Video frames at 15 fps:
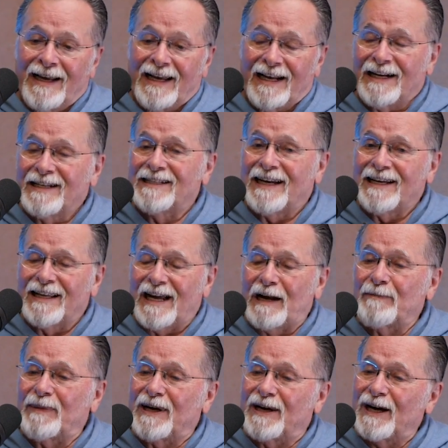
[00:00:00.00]
And I say
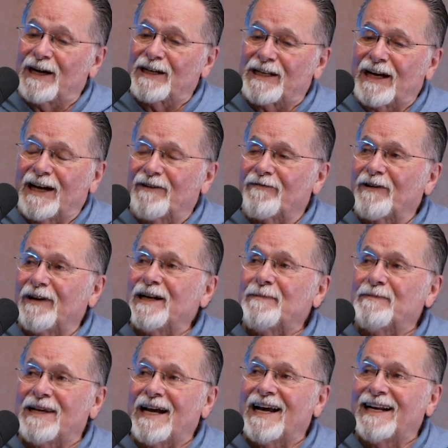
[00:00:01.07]
that because I had a friend
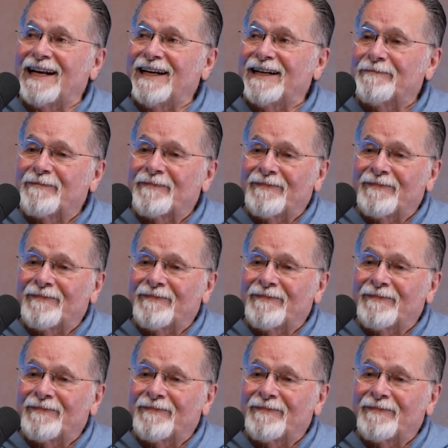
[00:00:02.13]
named Danny.